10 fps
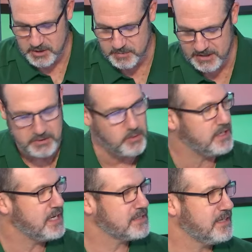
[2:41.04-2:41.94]
speaks to our
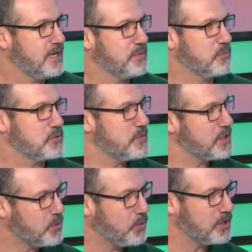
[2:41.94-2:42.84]
next topic, which would be
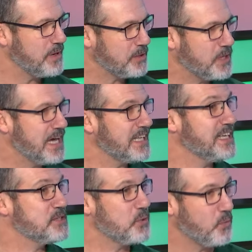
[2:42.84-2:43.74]
the quarterback, who kind of
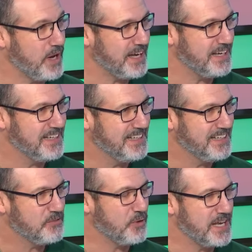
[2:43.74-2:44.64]
leads the way,
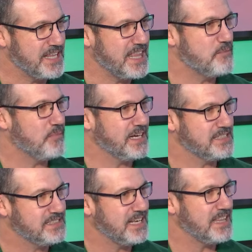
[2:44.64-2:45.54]
yes, right? In that
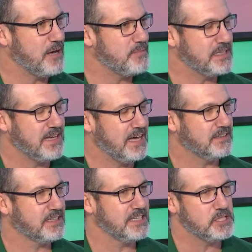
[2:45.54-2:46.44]
mindset and that
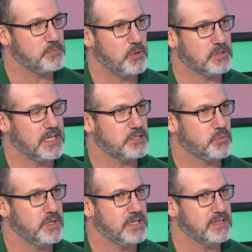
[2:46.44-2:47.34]
mentality. He spoke last
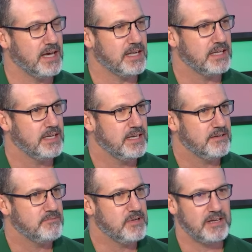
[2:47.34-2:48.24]
week that,
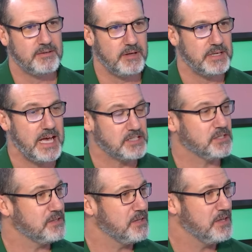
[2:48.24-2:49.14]
you know, yes,
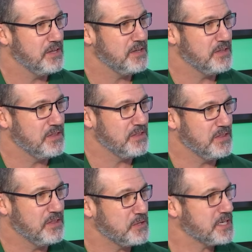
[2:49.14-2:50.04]

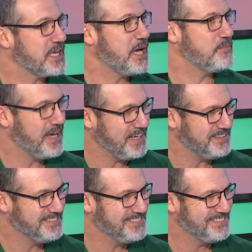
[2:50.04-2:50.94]
there's a
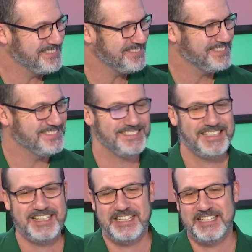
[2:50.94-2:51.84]
campaign. There's a
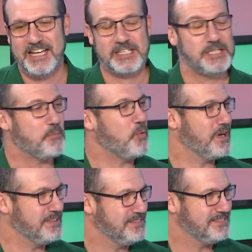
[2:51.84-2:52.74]
campaign. Except
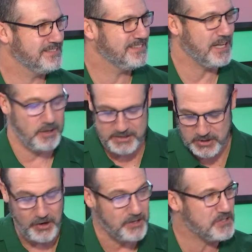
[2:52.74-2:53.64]
one, and he's
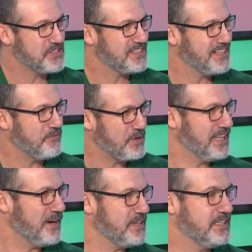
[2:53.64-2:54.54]
ours. We
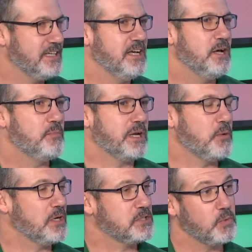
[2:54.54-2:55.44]
love it. Mm-hmm. But he
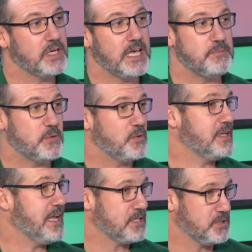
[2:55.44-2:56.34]
wants to win games and win the
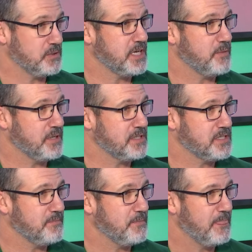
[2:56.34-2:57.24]
national championship.